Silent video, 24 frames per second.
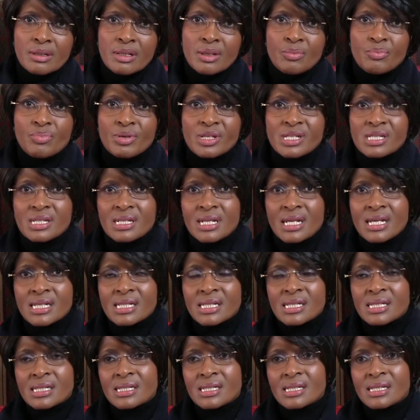the
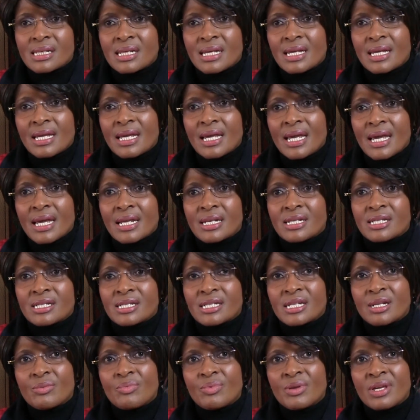business, and
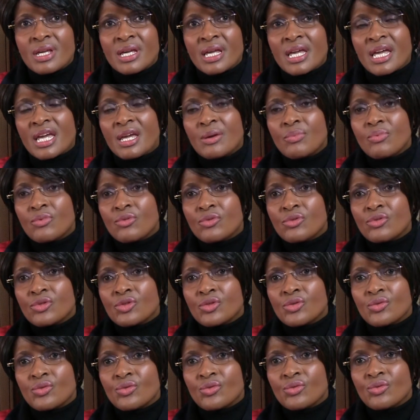still being able
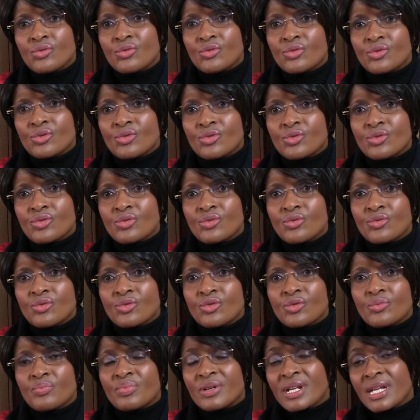to
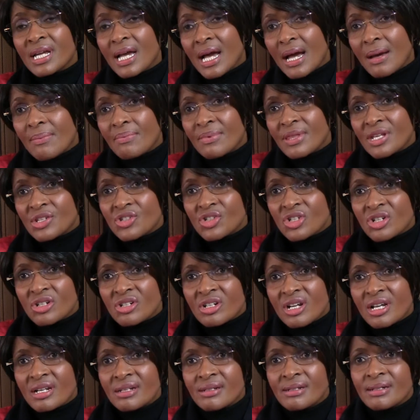bring up the
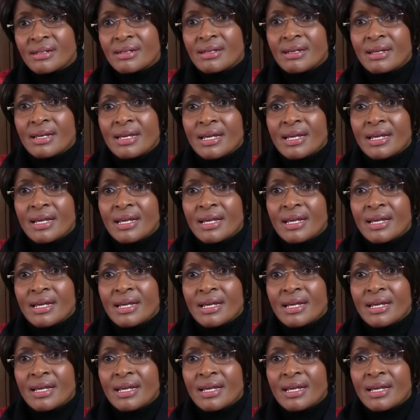children